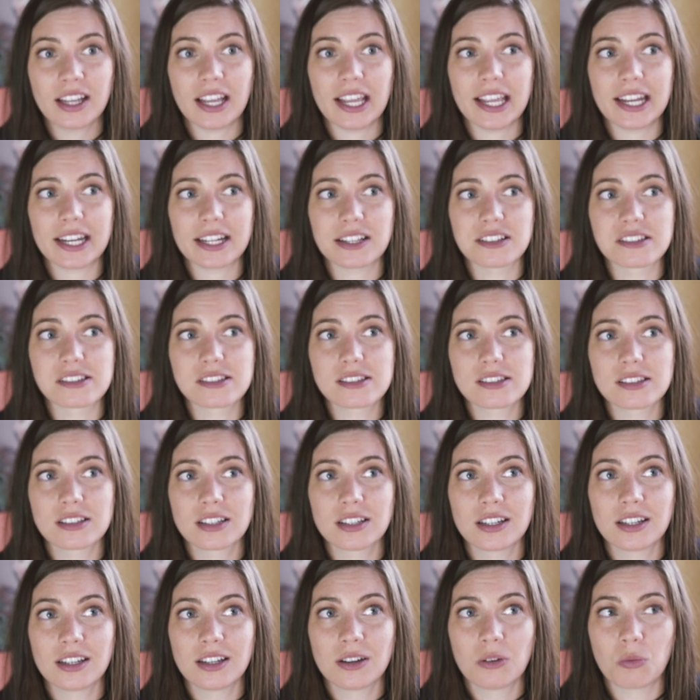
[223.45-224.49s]
It is
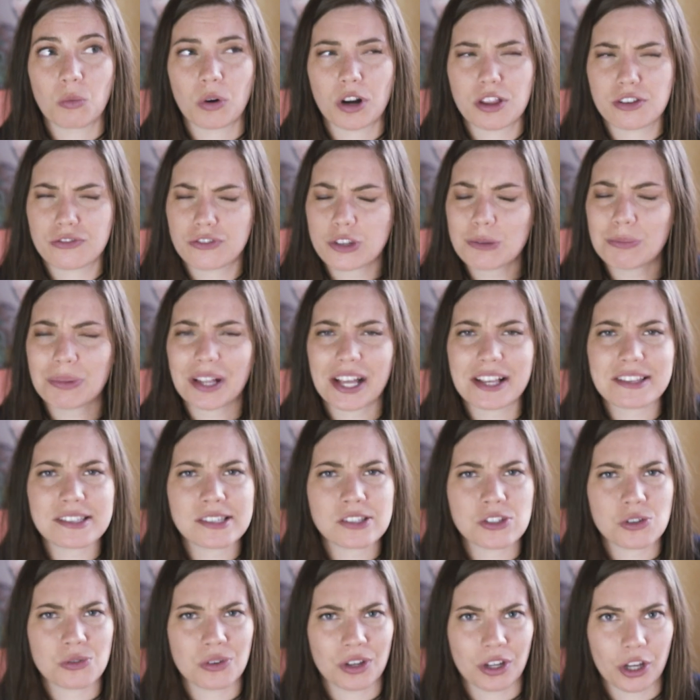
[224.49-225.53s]
one of the few
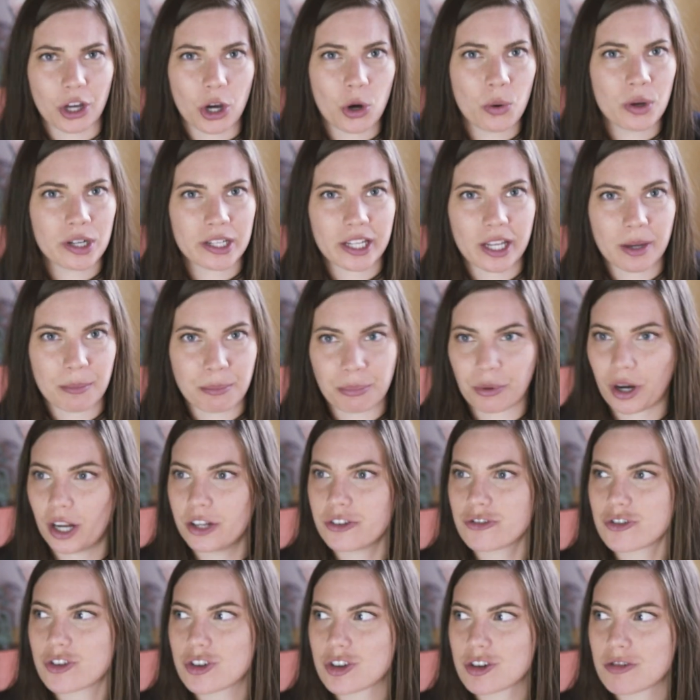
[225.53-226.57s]
places you can go and get
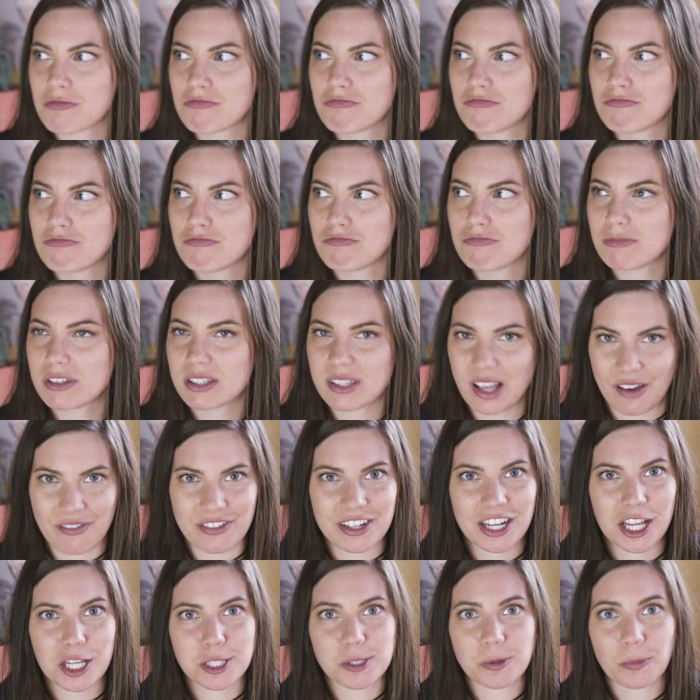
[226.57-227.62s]
brunch 7
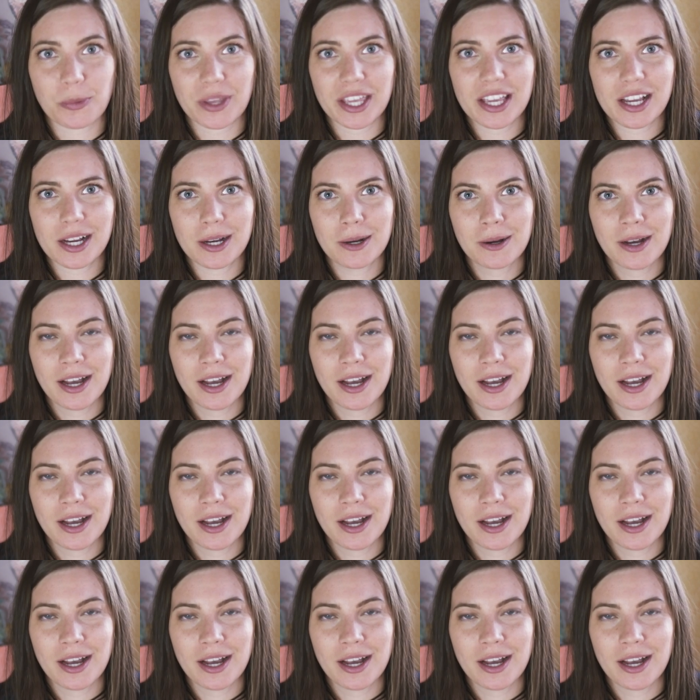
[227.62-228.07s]
days a week.